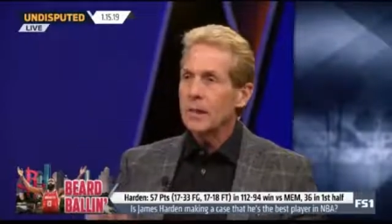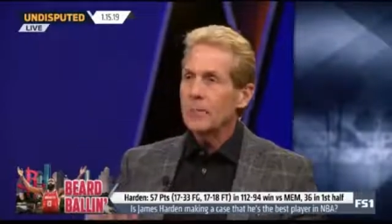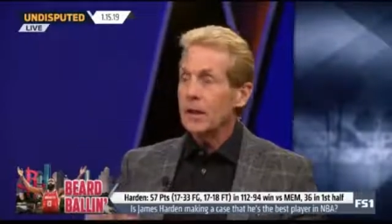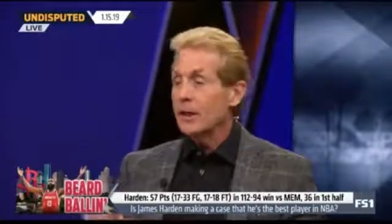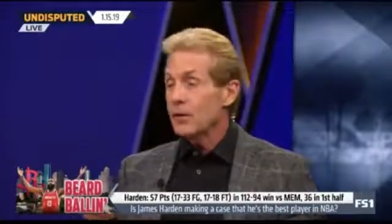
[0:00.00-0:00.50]

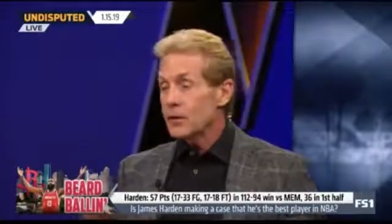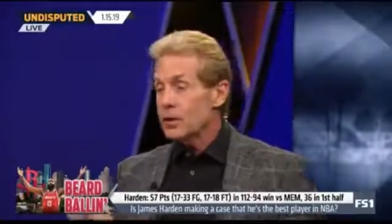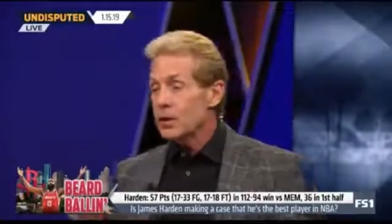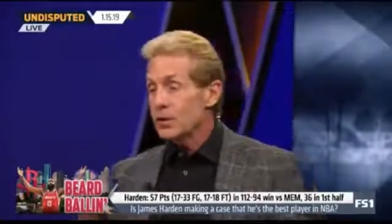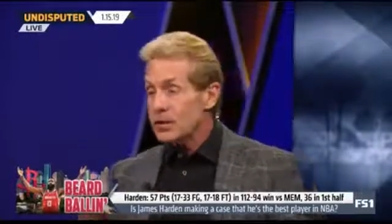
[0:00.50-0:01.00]
but they're
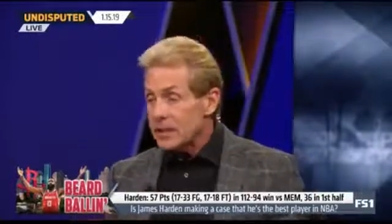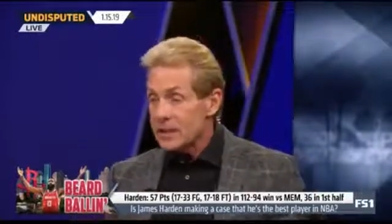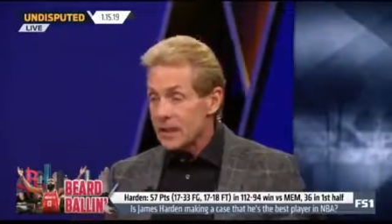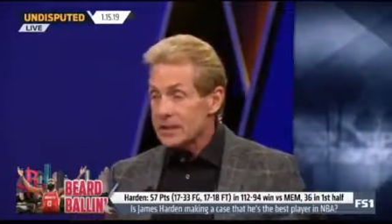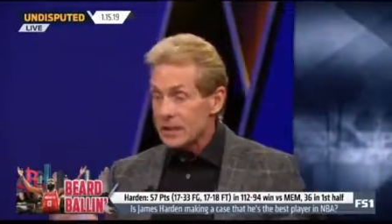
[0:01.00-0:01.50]
still
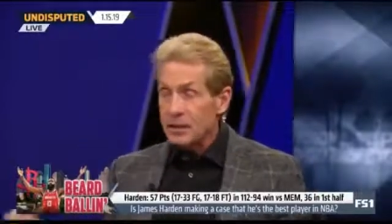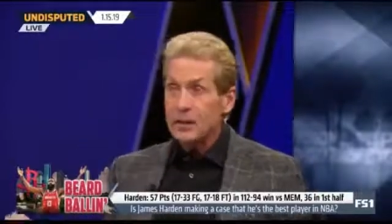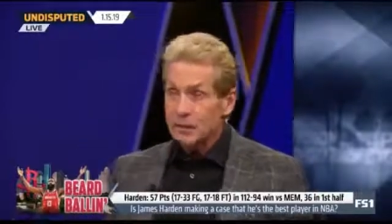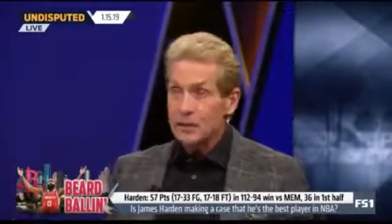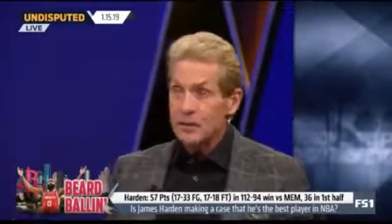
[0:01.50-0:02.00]
6th in
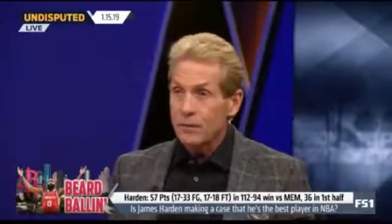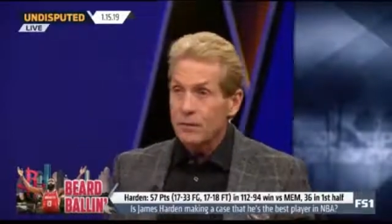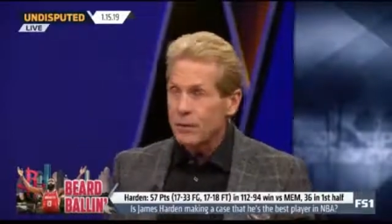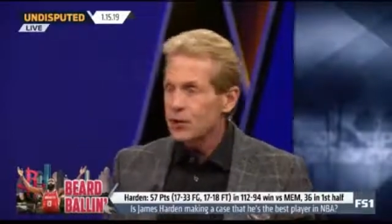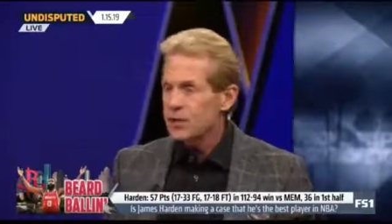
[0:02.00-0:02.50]
defensive
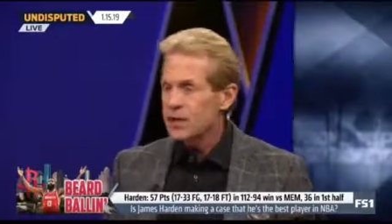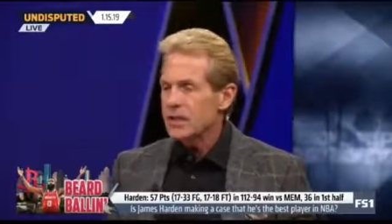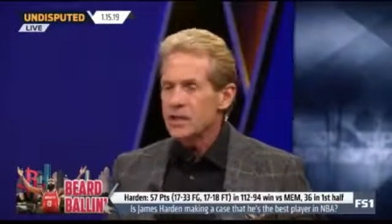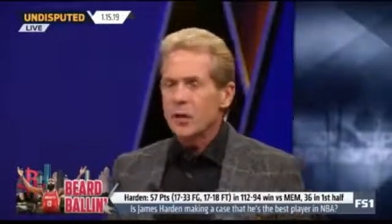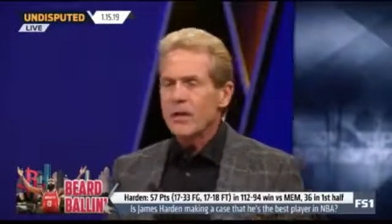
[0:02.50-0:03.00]
efficiency.
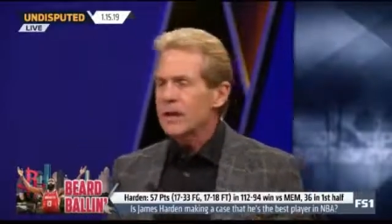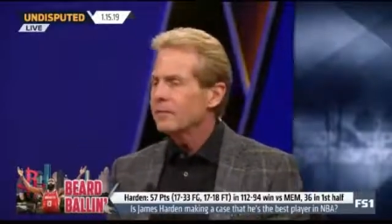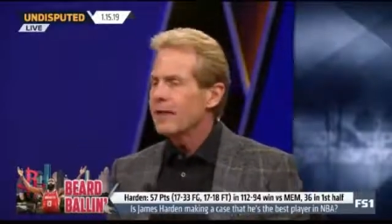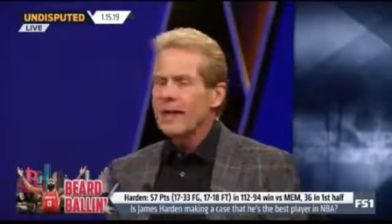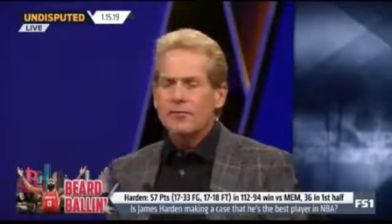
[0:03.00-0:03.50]
So they
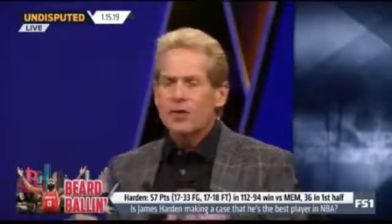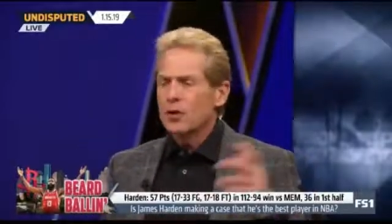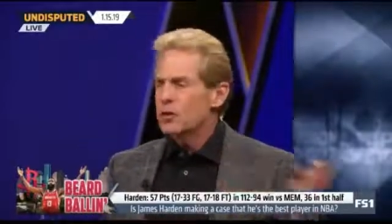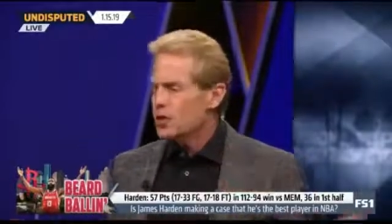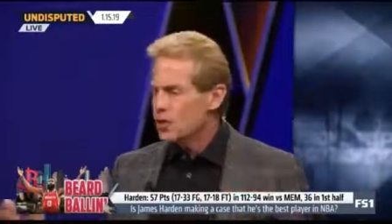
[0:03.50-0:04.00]
have
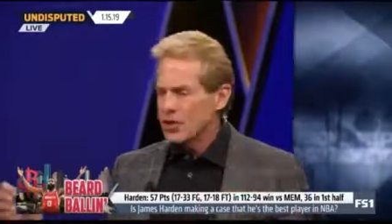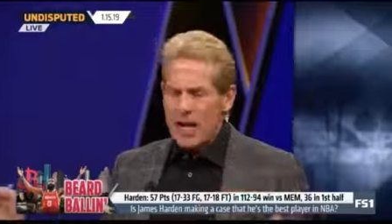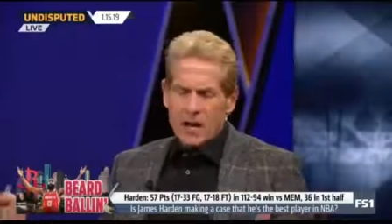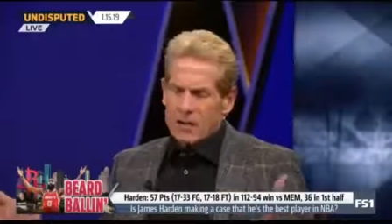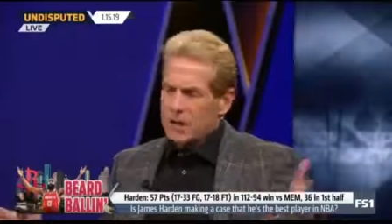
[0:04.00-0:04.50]
good,
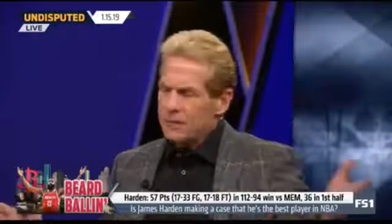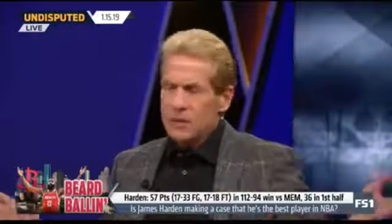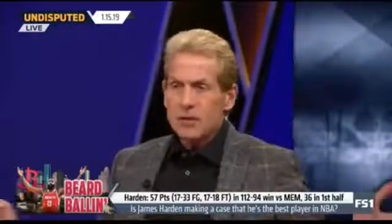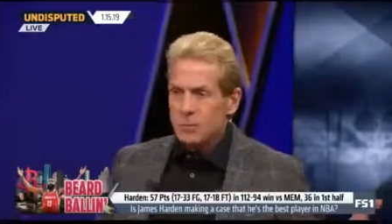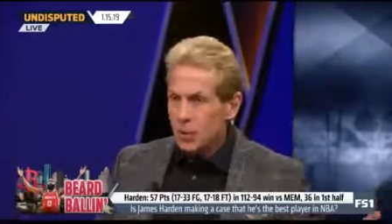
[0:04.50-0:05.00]
sound
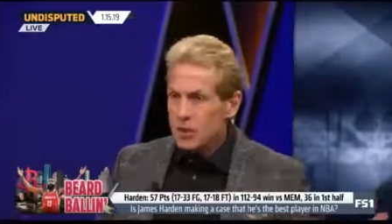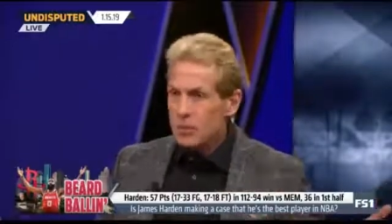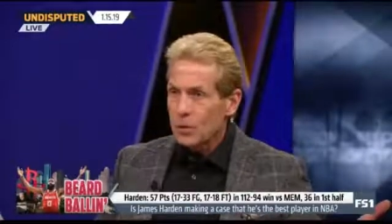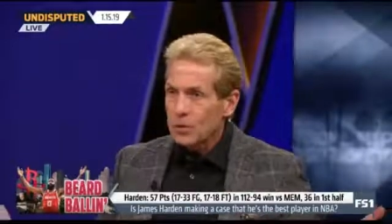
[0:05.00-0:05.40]
defensive principles.